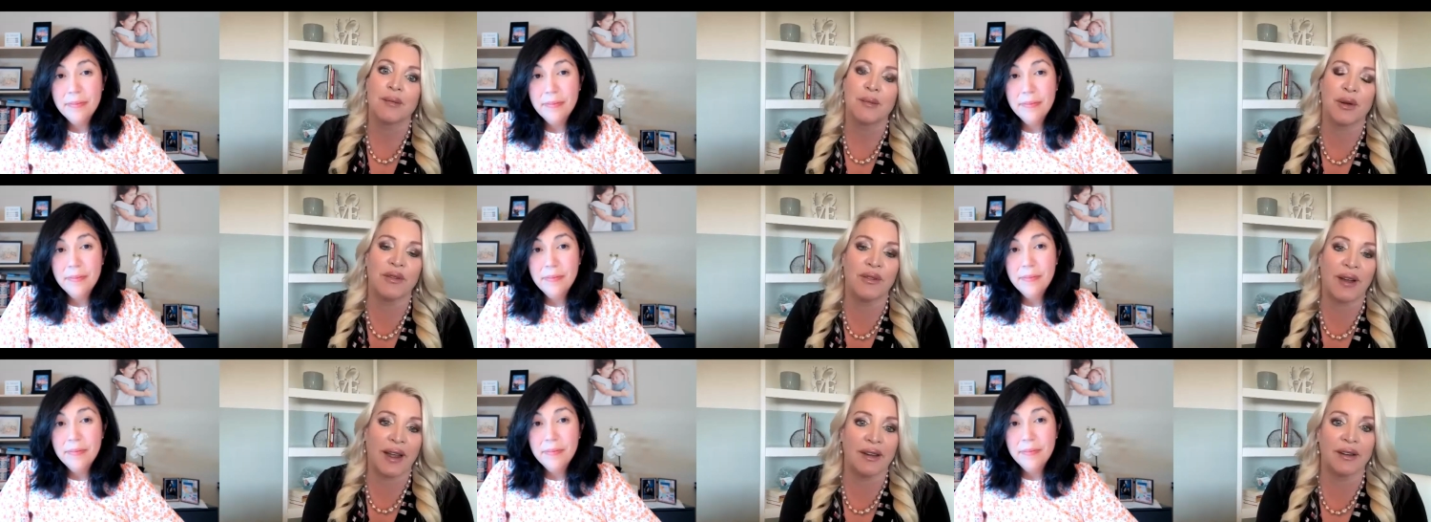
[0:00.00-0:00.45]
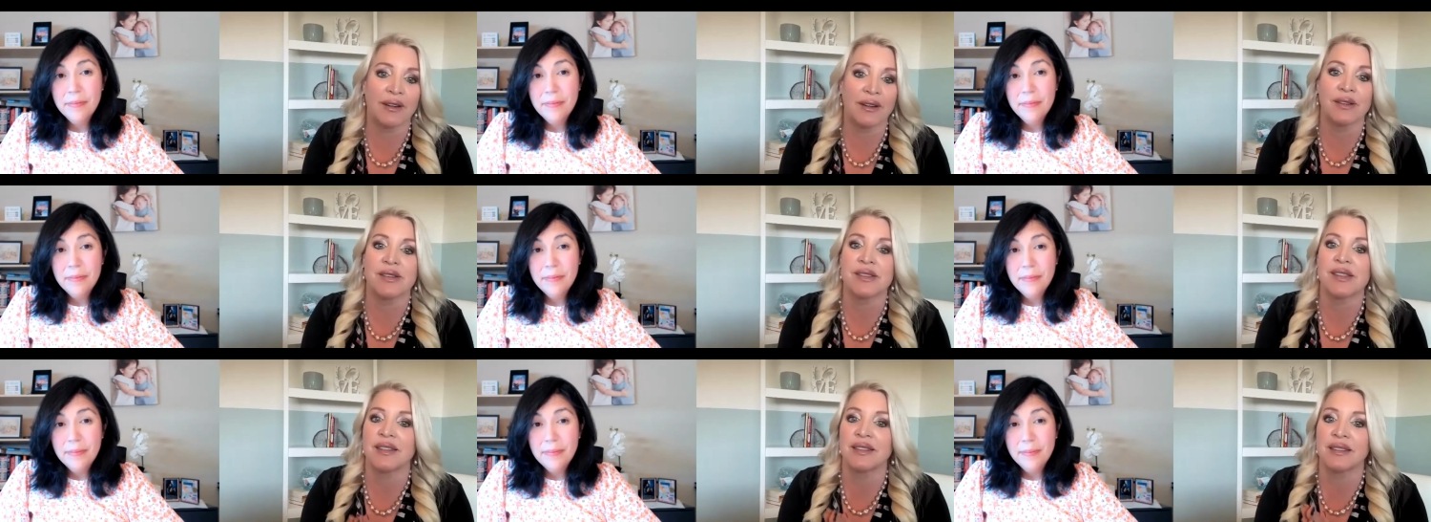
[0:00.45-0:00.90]

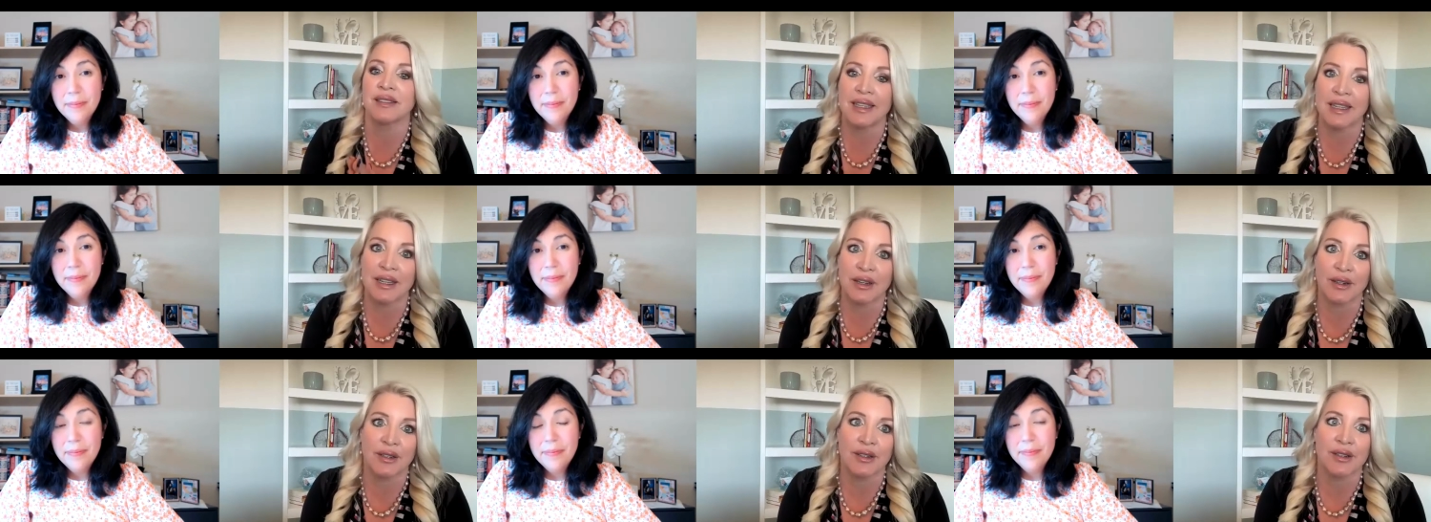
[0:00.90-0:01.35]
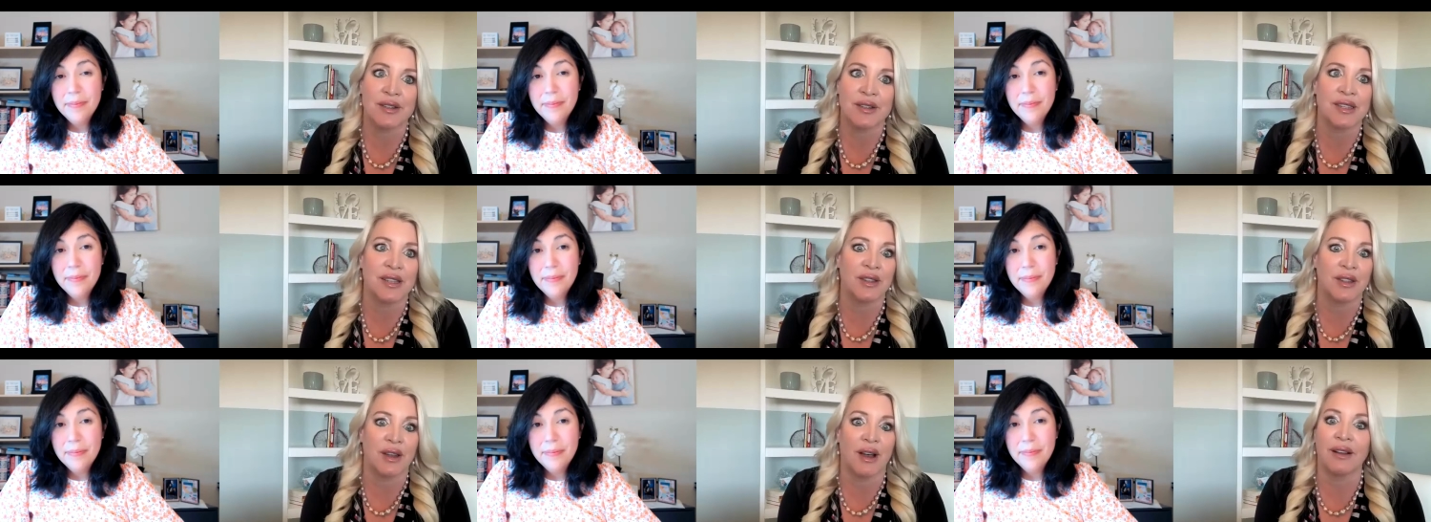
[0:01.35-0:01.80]
Speaker 1: providers and leaders
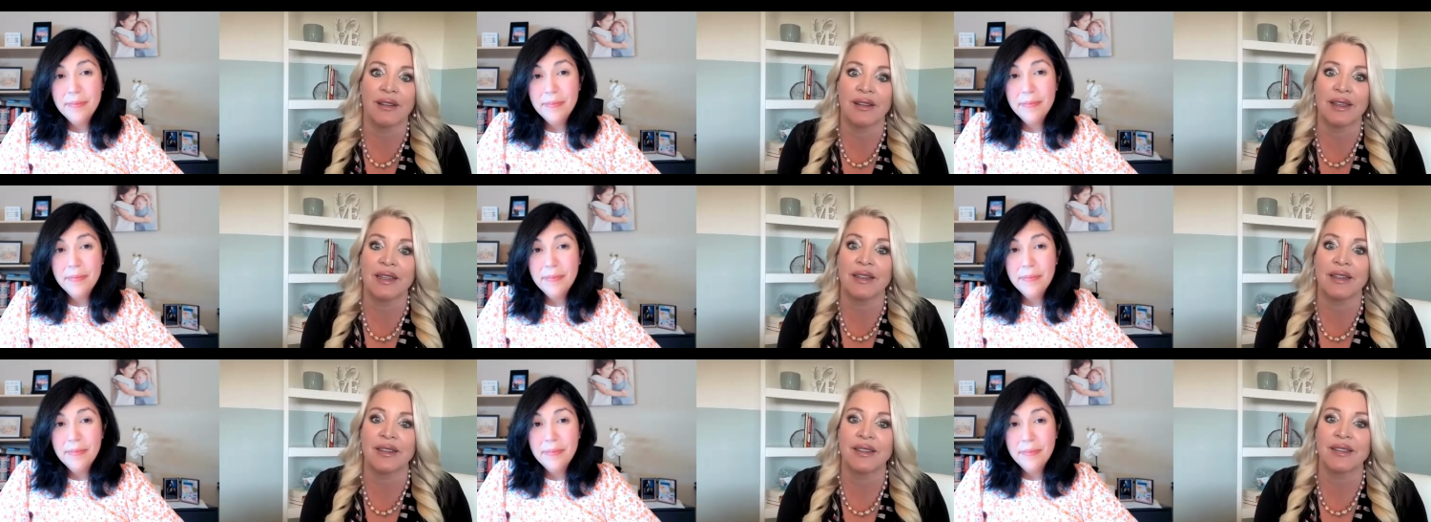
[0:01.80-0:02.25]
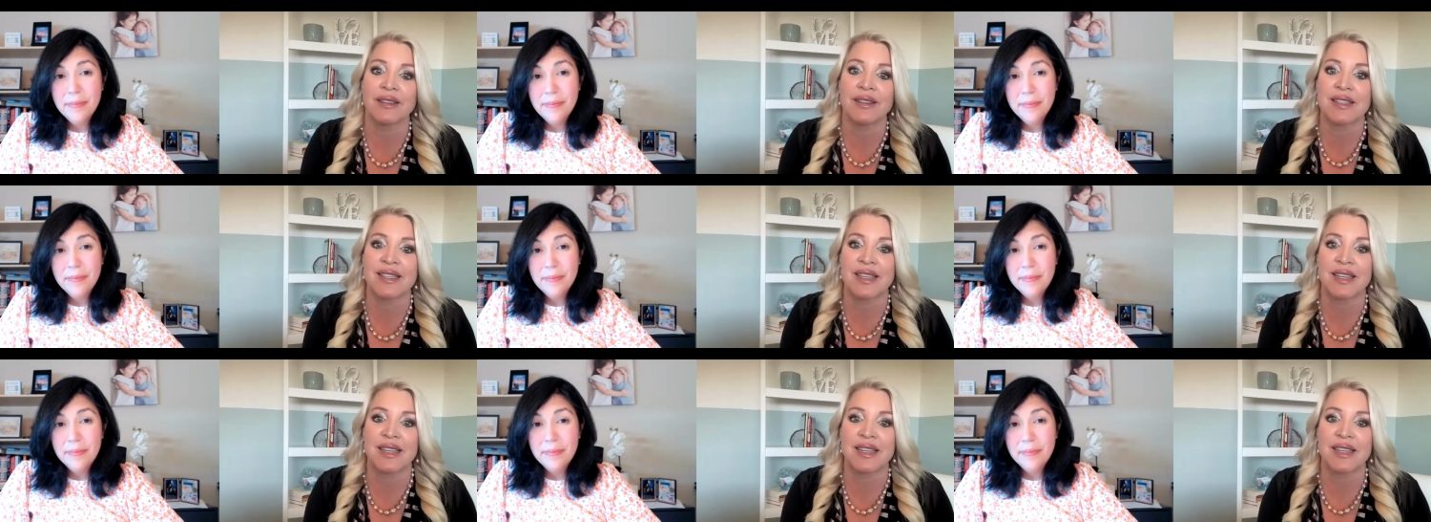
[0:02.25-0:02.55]
and thought leaders.